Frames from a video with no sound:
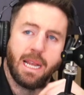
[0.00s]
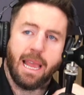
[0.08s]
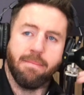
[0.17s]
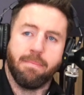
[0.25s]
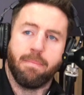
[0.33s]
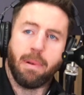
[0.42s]

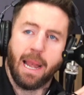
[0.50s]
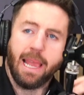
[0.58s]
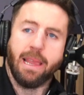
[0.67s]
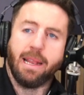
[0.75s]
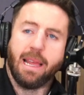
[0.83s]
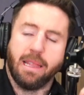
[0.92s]
let them
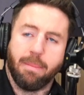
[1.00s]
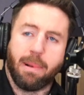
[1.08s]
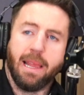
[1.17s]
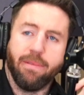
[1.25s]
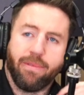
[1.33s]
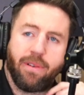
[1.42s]
play, let the
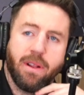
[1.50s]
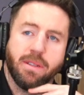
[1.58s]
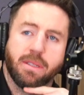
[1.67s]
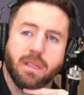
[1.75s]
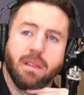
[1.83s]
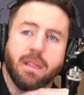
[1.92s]
play in front,
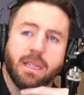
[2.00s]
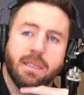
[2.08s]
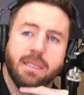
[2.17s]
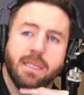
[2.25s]
sort of thing.